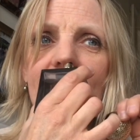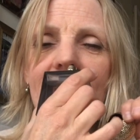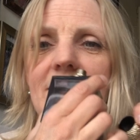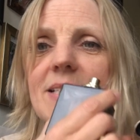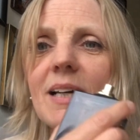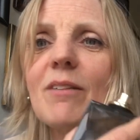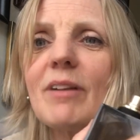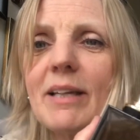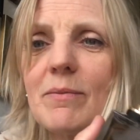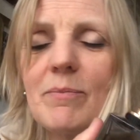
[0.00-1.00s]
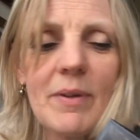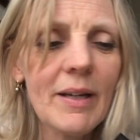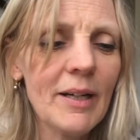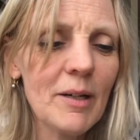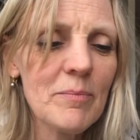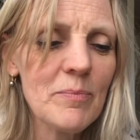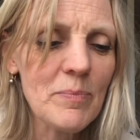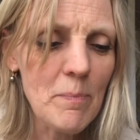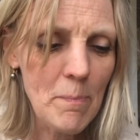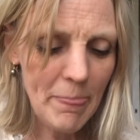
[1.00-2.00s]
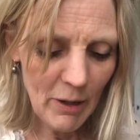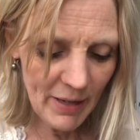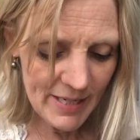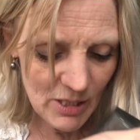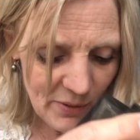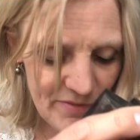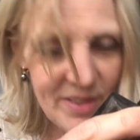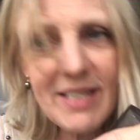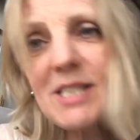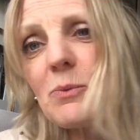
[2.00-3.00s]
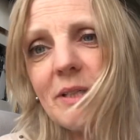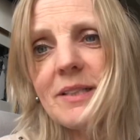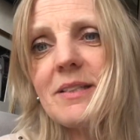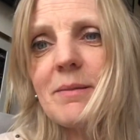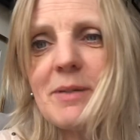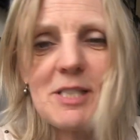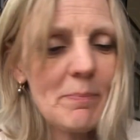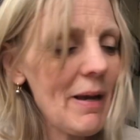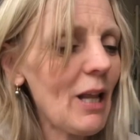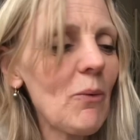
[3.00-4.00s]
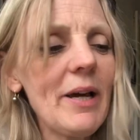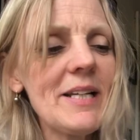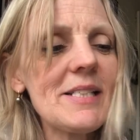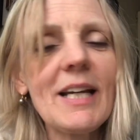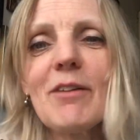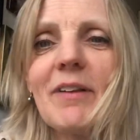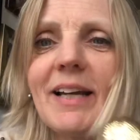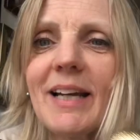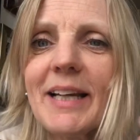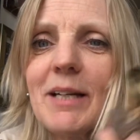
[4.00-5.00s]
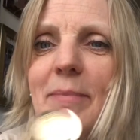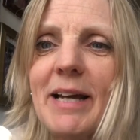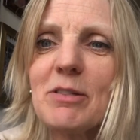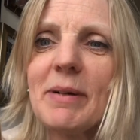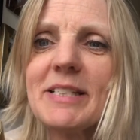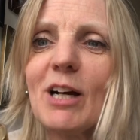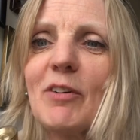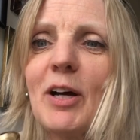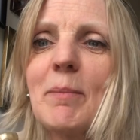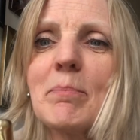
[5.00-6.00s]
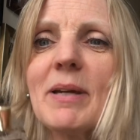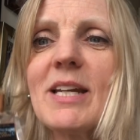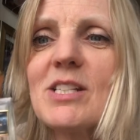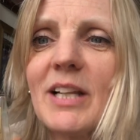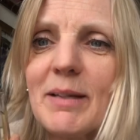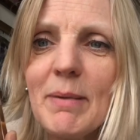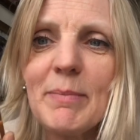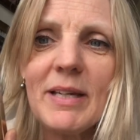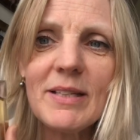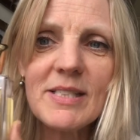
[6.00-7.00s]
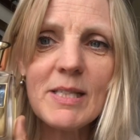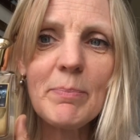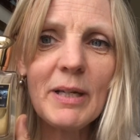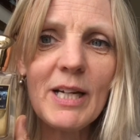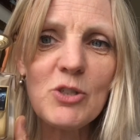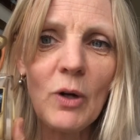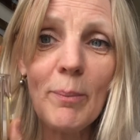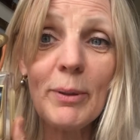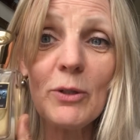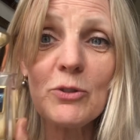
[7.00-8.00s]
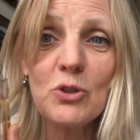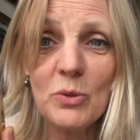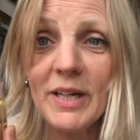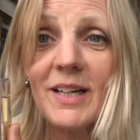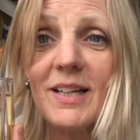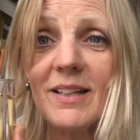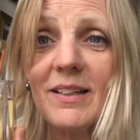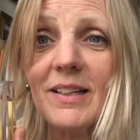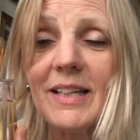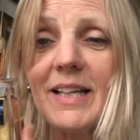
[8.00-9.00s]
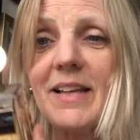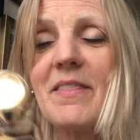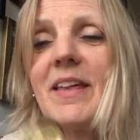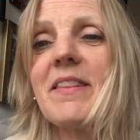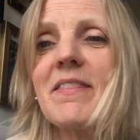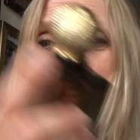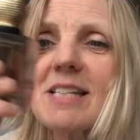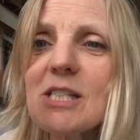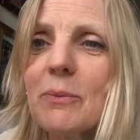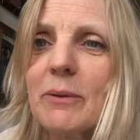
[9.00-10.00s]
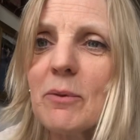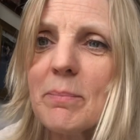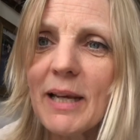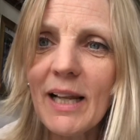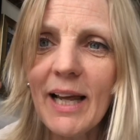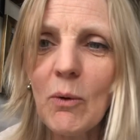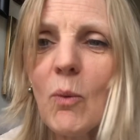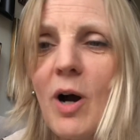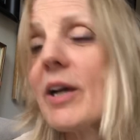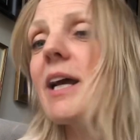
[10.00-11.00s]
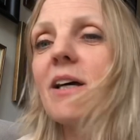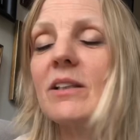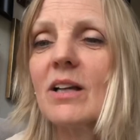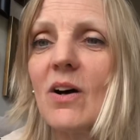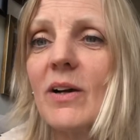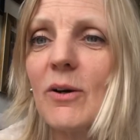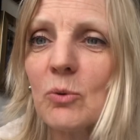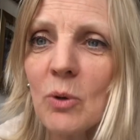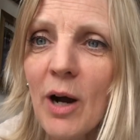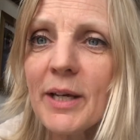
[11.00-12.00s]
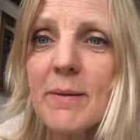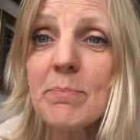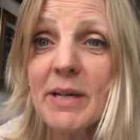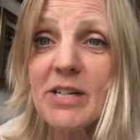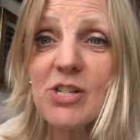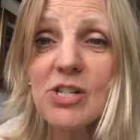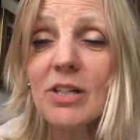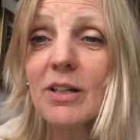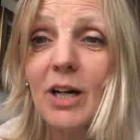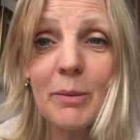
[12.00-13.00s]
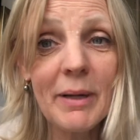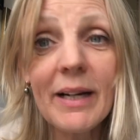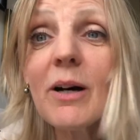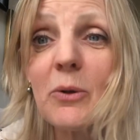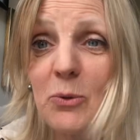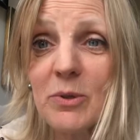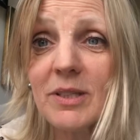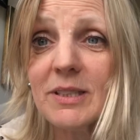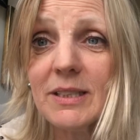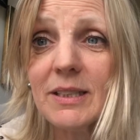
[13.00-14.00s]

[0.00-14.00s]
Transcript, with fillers: and it's kind of like, um, Okay, so if this one, the musc palawan, is kind of like, I can imagine myself on a beach, like maybe sipping a tropical drink, then this one would be like walking along a rocky beach on my own,